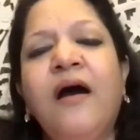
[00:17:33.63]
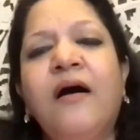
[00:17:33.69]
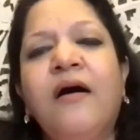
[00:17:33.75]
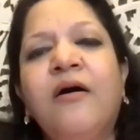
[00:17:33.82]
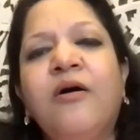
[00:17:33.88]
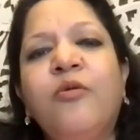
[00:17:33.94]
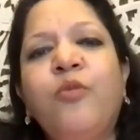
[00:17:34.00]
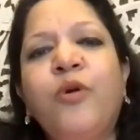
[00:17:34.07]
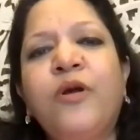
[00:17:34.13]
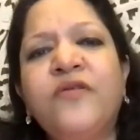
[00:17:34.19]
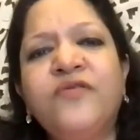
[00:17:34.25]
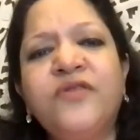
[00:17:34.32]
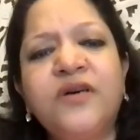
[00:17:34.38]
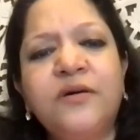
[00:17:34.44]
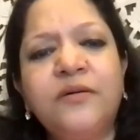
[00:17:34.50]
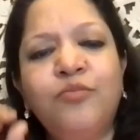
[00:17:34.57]
One
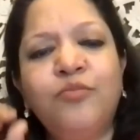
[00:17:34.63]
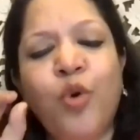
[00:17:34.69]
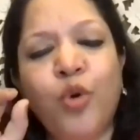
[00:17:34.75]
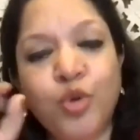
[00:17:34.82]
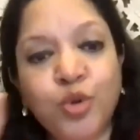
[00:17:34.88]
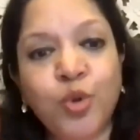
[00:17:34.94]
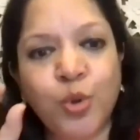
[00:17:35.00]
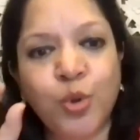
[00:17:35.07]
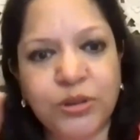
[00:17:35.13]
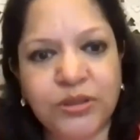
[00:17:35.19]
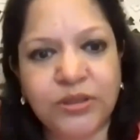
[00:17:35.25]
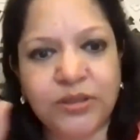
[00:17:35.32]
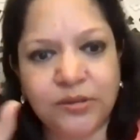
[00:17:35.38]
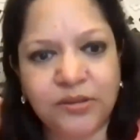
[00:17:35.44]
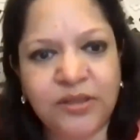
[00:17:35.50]
of the mottos